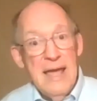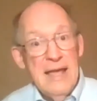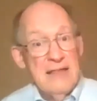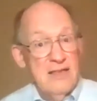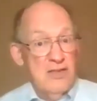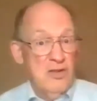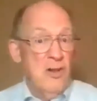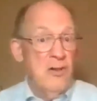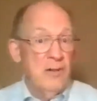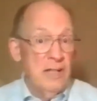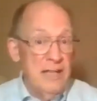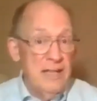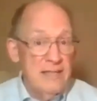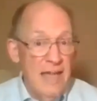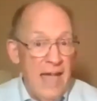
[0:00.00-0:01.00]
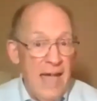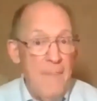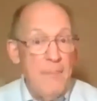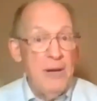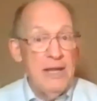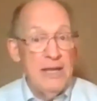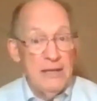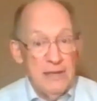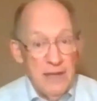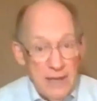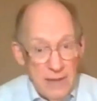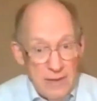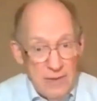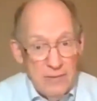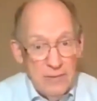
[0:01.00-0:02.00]
It certainly is happening
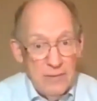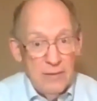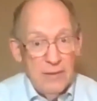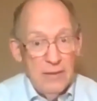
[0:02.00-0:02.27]
now.